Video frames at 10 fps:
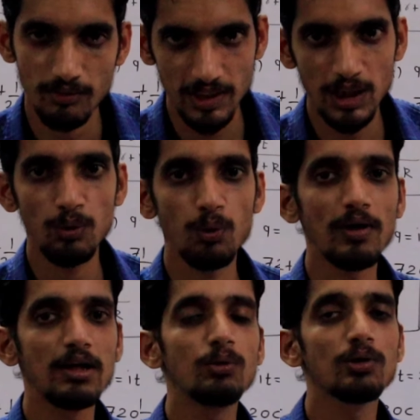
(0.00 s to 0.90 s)
very low
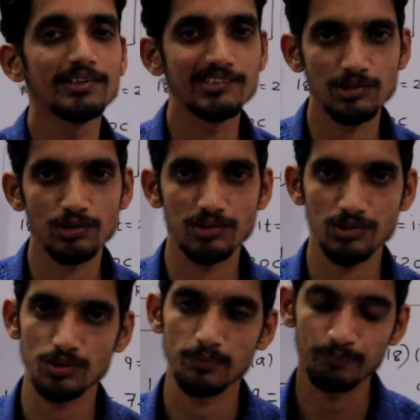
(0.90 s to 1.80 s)
value resistance.